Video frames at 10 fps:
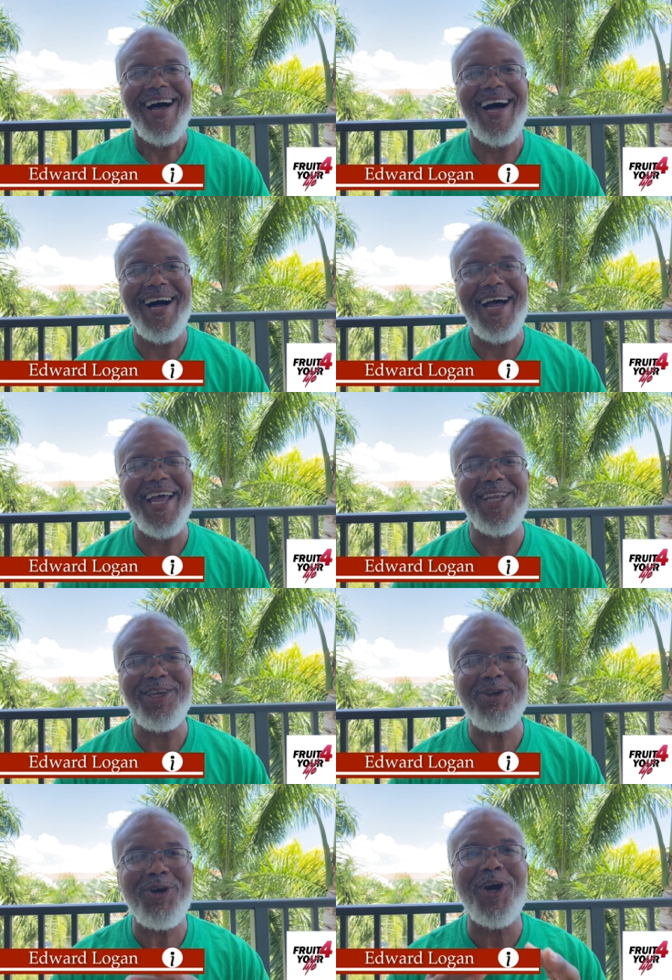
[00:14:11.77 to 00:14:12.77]
Uh,
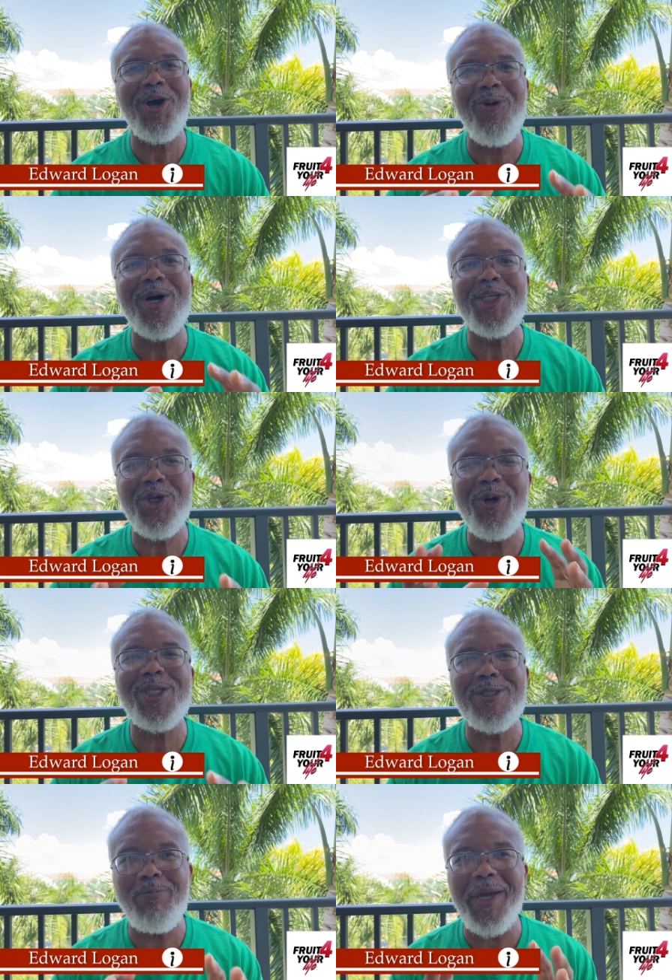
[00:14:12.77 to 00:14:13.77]
and you're going to
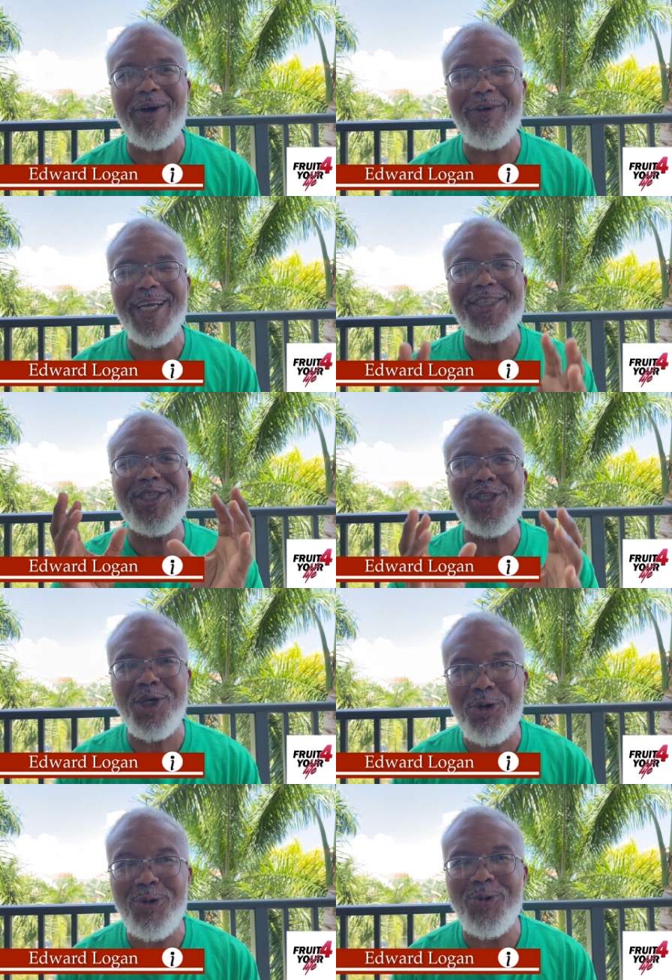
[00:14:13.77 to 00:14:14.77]
experience
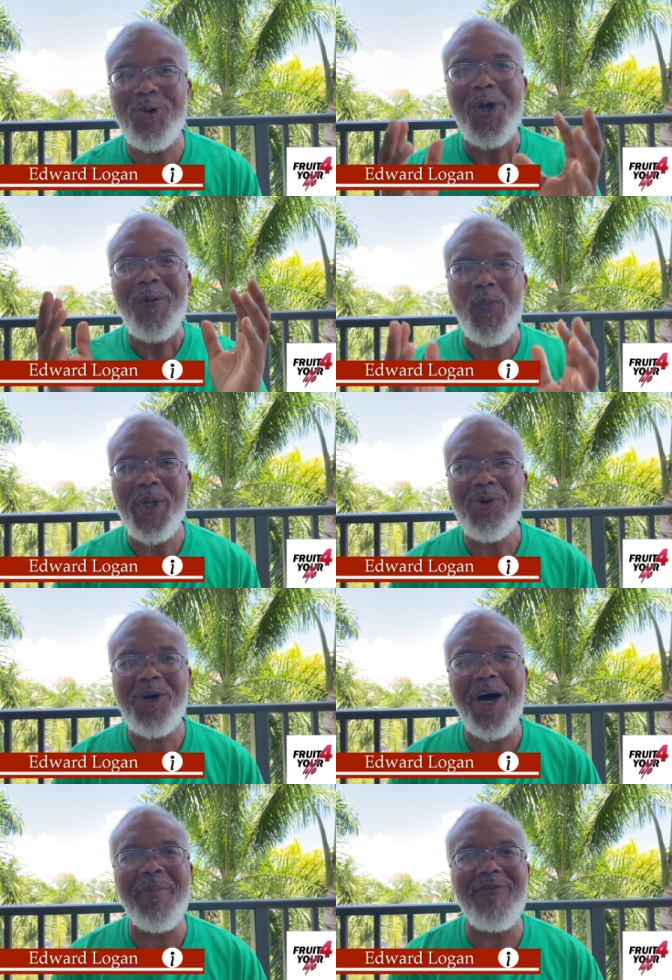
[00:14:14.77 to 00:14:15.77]
too when you
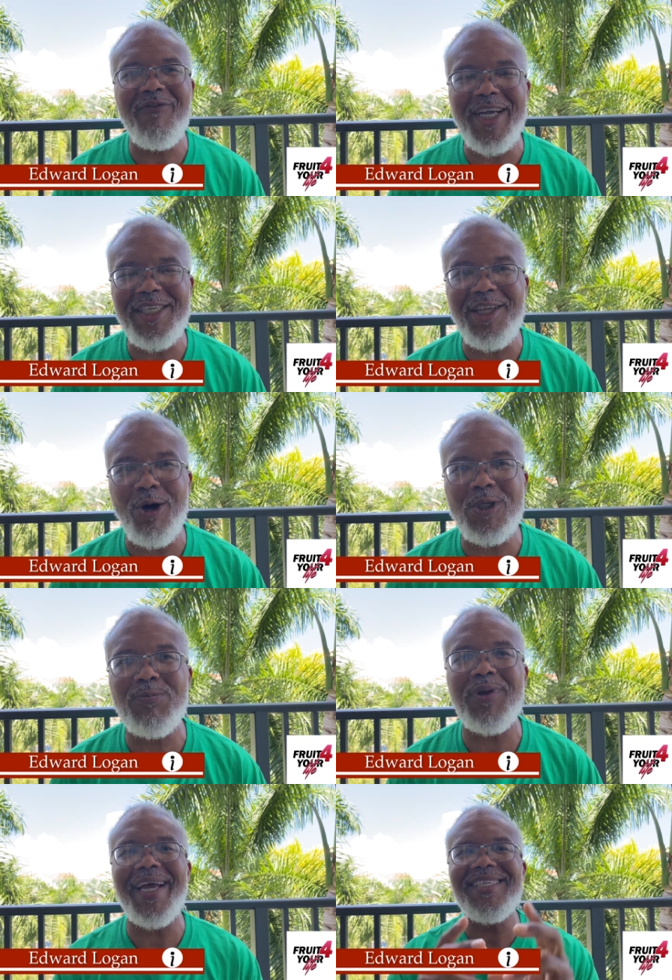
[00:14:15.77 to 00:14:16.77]
come and visit those
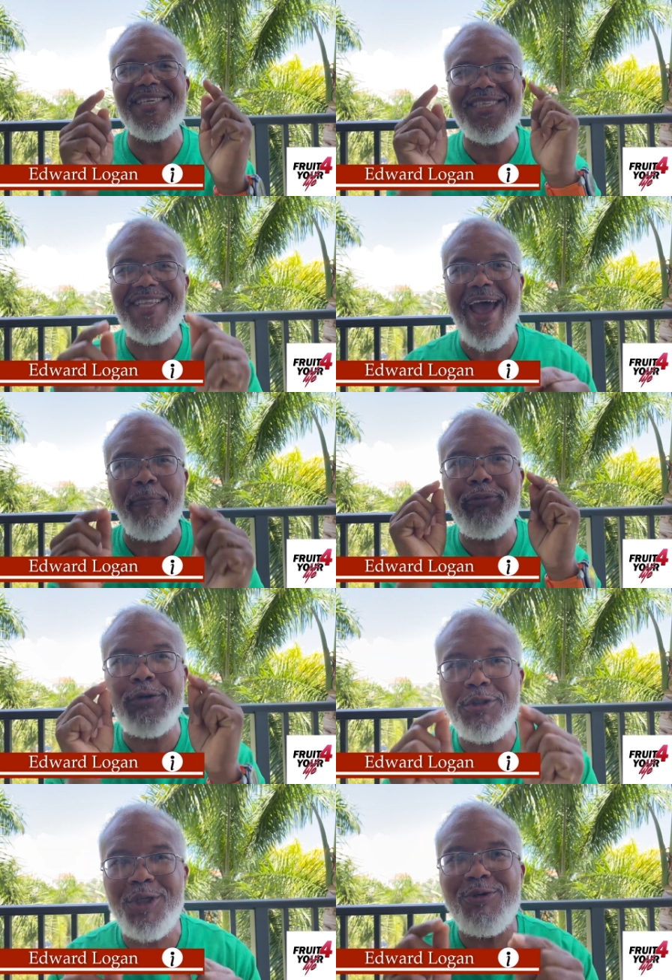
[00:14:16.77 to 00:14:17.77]
places that
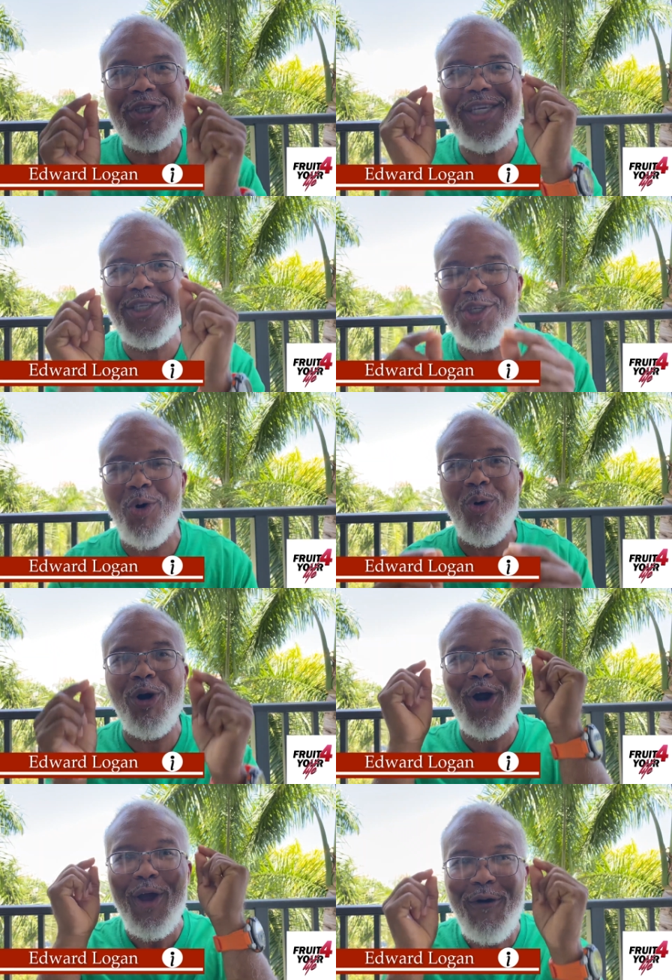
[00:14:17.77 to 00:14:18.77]
produces
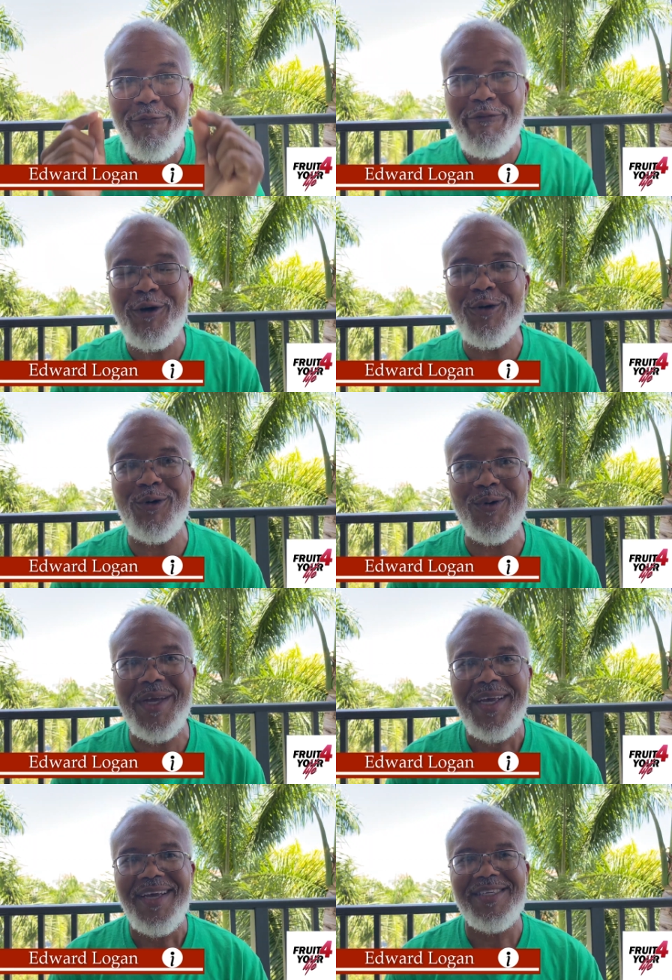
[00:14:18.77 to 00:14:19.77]
your food.
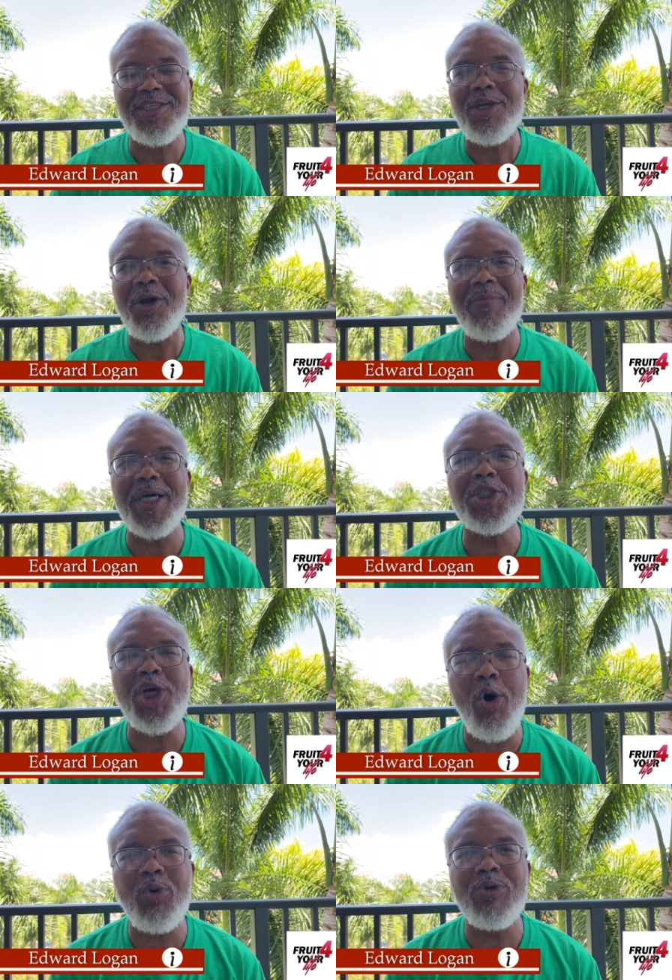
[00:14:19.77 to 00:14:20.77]
It's going to be a
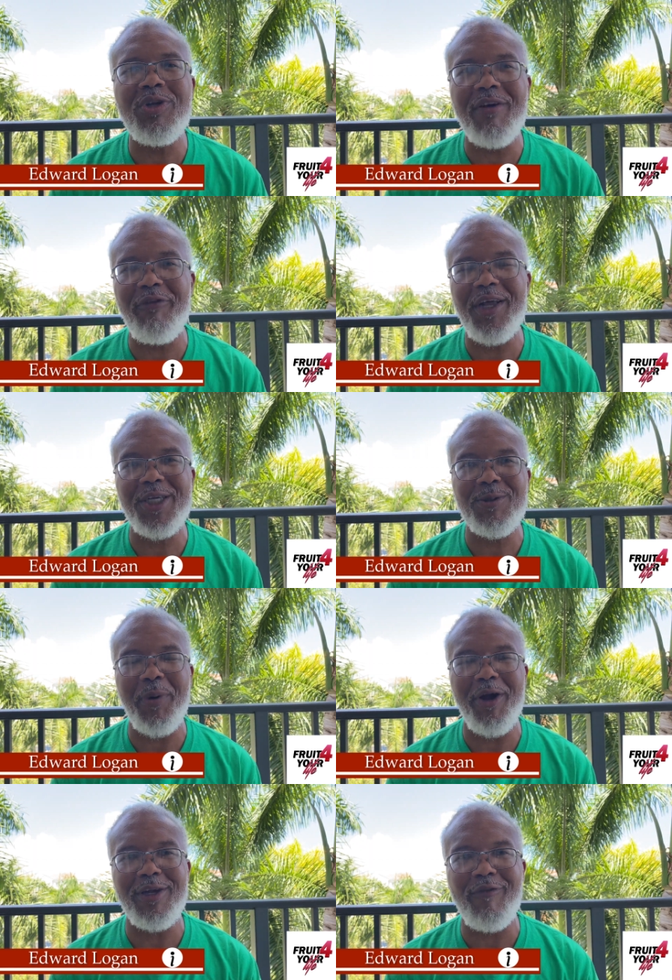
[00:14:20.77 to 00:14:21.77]
total different
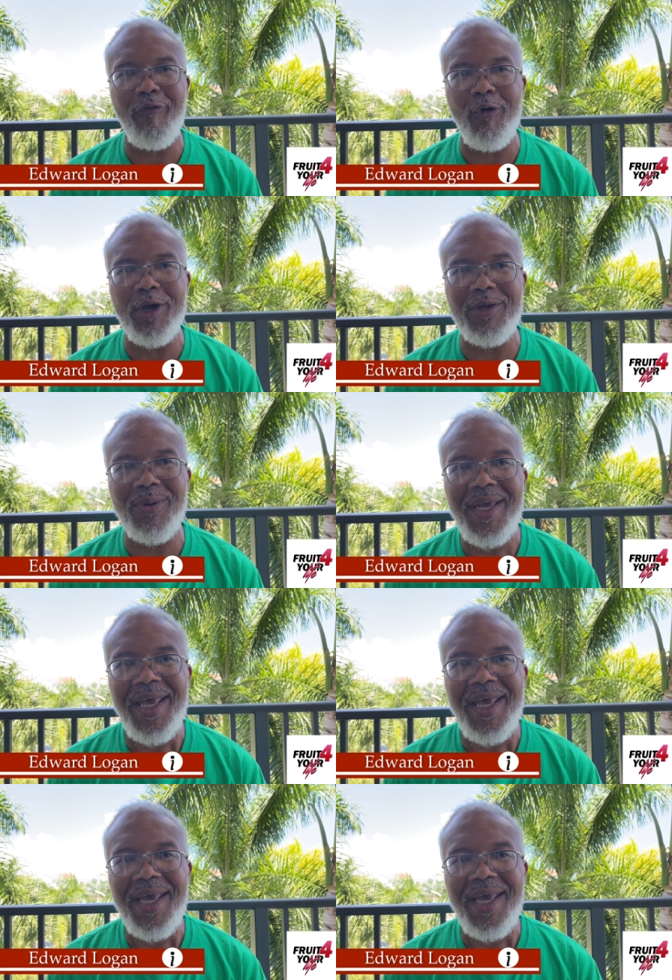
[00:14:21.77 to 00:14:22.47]
experience for you.